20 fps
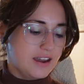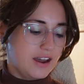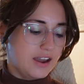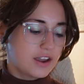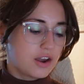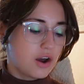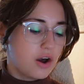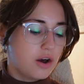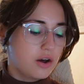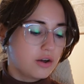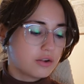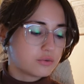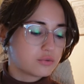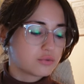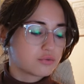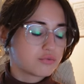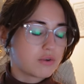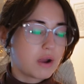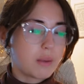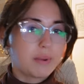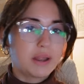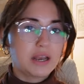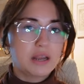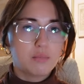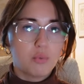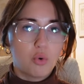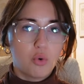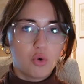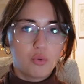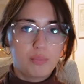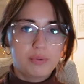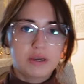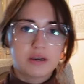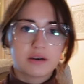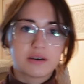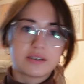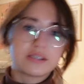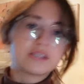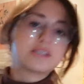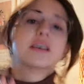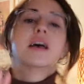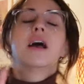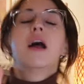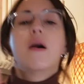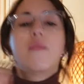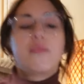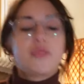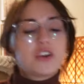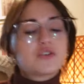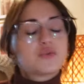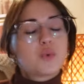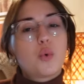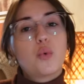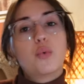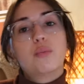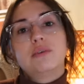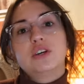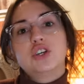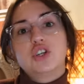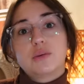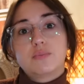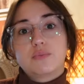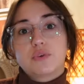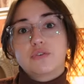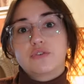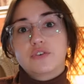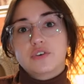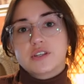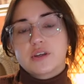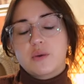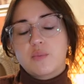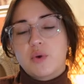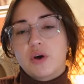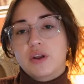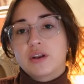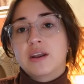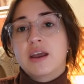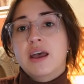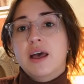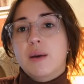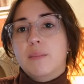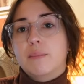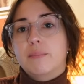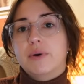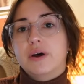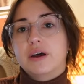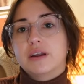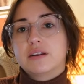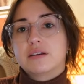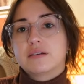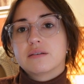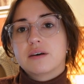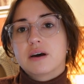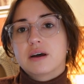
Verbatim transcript: I can't wrap anymore because this one will be shipped off to someone, but